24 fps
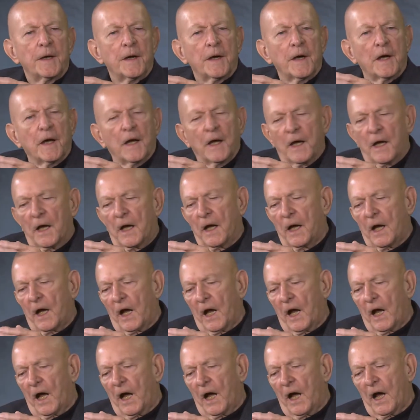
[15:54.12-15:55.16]
uh,
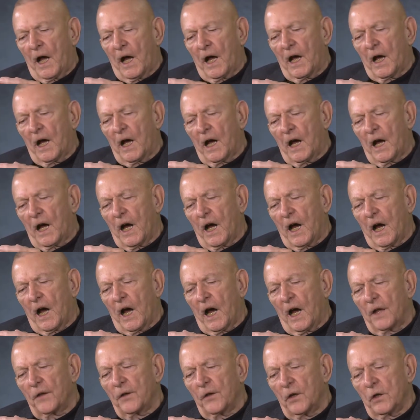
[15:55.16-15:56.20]

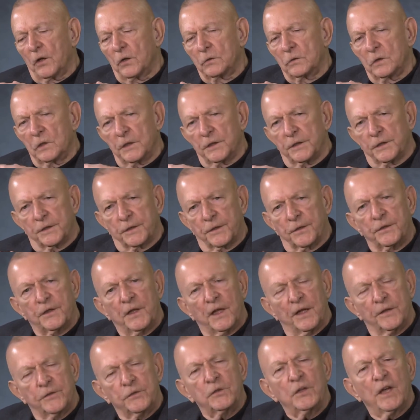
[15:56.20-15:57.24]
a known leader. You,
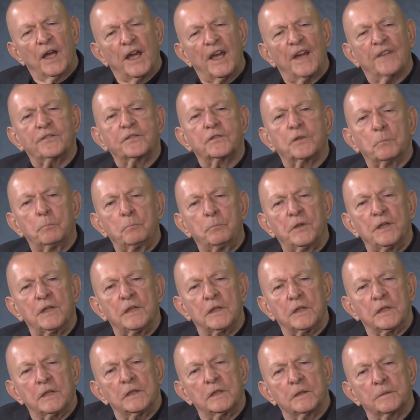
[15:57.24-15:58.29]
ha you have to
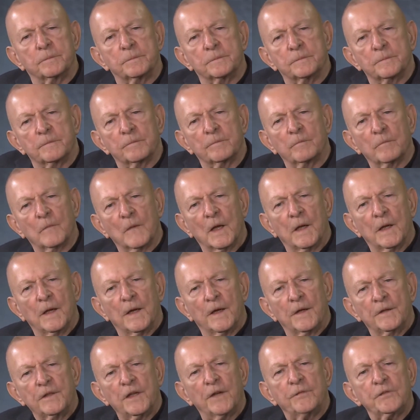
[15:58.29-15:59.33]
be,
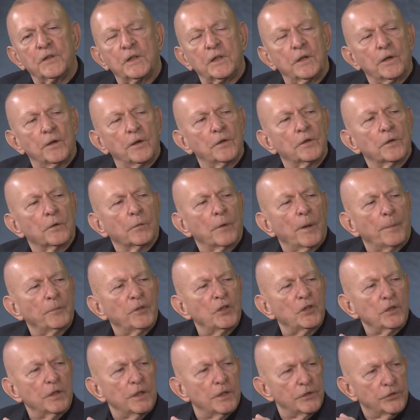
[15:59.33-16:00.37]
you have to carry your
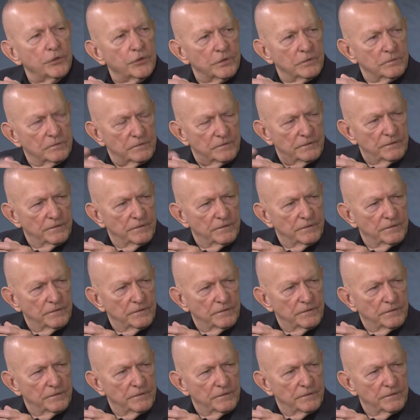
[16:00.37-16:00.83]
reputation